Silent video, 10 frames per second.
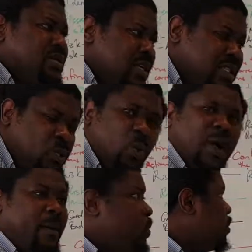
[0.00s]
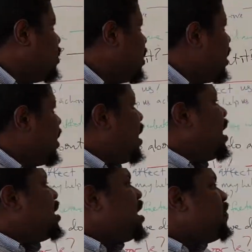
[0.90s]
this will happen.
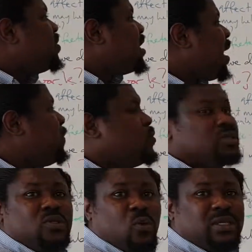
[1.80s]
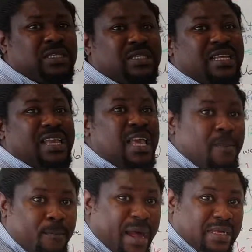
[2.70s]
And if it happens, what is the
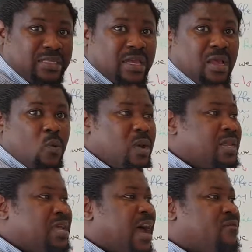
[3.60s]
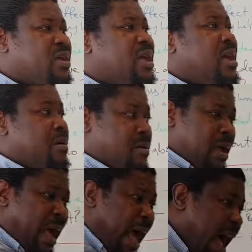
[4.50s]
impact? We need to have a
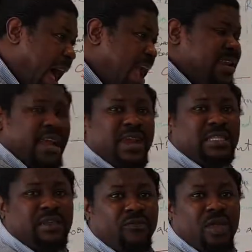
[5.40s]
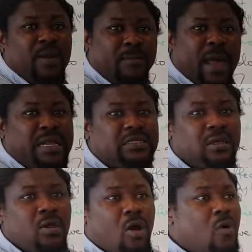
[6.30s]
high negative impact,
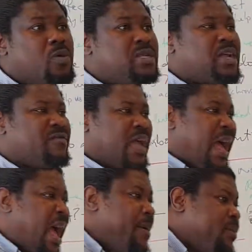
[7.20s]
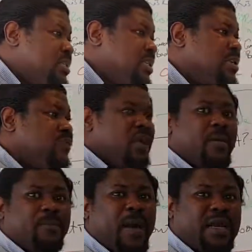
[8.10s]
or will it have a high positive
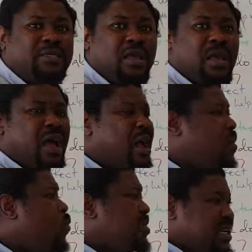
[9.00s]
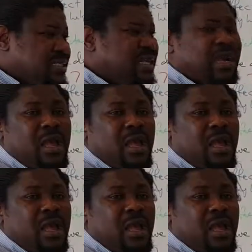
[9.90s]
impact? What exactly